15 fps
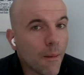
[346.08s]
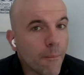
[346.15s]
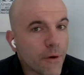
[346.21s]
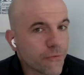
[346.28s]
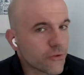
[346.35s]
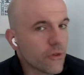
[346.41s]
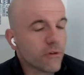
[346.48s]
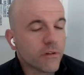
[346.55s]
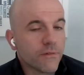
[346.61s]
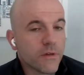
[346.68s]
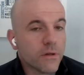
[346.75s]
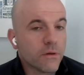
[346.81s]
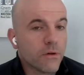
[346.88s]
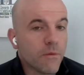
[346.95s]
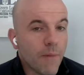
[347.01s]
But for those of
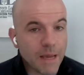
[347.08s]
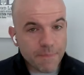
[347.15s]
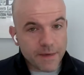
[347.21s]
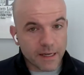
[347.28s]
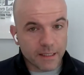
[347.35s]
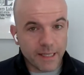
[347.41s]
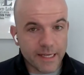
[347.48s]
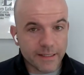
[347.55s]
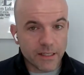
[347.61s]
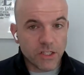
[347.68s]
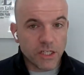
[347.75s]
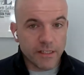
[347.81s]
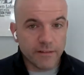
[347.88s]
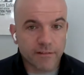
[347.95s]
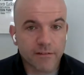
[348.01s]
you who might be inclined to
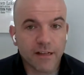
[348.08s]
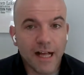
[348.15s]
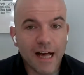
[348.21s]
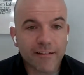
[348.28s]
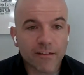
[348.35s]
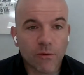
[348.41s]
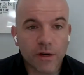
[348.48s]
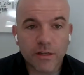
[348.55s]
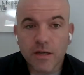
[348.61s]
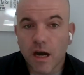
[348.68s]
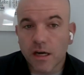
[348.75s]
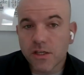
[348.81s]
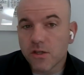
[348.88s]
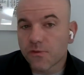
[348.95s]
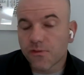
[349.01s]
cheat in this class, I want to
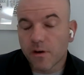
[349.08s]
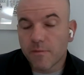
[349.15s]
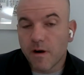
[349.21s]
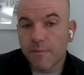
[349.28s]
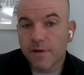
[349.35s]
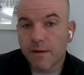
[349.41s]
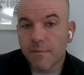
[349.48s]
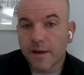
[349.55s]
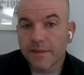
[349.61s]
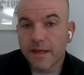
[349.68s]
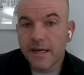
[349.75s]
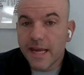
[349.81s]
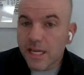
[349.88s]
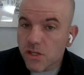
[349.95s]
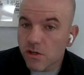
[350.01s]
talk to you for a moment about the
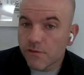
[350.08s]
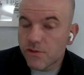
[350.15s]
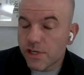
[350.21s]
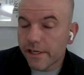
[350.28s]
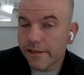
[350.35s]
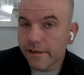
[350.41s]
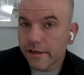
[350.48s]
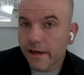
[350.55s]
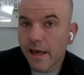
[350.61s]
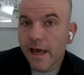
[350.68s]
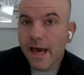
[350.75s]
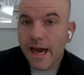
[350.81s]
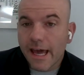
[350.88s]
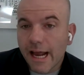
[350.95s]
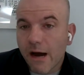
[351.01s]
nature of cheating
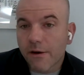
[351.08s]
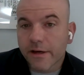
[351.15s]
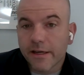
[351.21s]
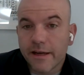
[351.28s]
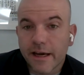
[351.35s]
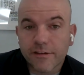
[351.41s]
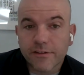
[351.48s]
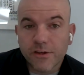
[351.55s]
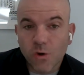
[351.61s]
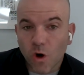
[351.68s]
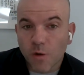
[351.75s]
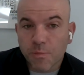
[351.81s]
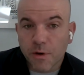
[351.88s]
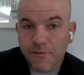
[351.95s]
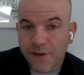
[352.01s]
and how it connects to
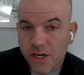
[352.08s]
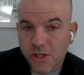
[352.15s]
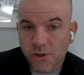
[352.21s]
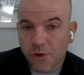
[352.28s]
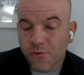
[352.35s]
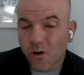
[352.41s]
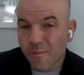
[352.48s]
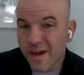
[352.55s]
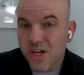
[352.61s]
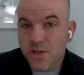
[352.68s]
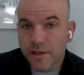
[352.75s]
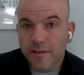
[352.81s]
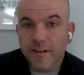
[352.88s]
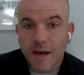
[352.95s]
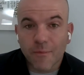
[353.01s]
your professional
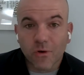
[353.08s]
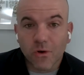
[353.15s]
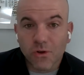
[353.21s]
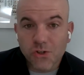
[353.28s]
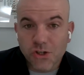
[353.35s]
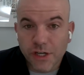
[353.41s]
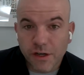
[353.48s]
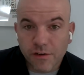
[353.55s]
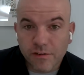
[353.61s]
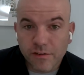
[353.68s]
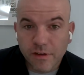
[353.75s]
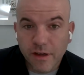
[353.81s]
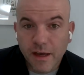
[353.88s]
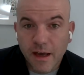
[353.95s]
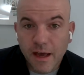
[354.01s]
formation as chemical
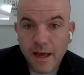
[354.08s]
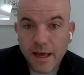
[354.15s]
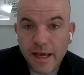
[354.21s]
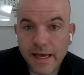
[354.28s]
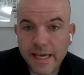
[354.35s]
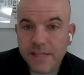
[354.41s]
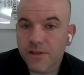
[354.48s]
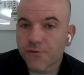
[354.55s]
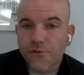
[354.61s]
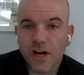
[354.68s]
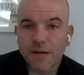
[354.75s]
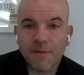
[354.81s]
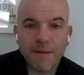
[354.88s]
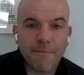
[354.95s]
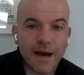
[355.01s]
engineers. In the
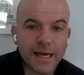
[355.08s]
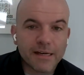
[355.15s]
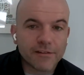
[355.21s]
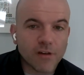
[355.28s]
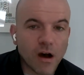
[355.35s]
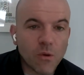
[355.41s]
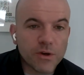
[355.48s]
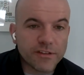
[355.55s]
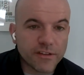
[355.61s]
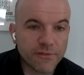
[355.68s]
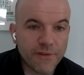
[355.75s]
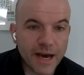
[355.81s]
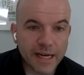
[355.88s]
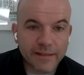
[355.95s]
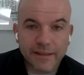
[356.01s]
front of my mind is always the
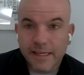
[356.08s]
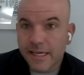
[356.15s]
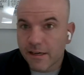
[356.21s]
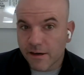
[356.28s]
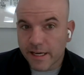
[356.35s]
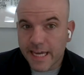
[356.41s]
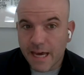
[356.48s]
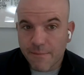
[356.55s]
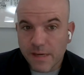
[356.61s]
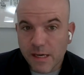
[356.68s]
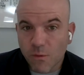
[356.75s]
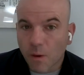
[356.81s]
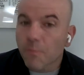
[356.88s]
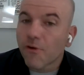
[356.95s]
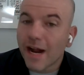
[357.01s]
fact that here at
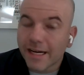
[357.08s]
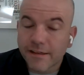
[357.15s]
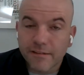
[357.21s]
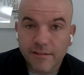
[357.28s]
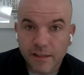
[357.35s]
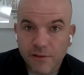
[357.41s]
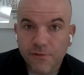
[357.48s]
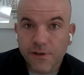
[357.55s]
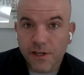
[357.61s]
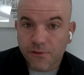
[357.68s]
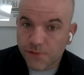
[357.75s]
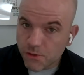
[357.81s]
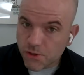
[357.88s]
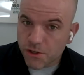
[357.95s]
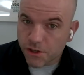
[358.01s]
ChemE, we're practicing for your
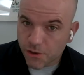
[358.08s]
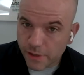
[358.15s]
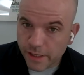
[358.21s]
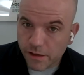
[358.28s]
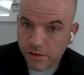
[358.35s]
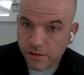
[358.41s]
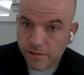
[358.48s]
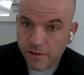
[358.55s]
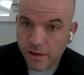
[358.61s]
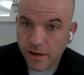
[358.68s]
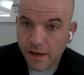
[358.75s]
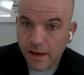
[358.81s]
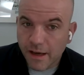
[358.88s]
future careers,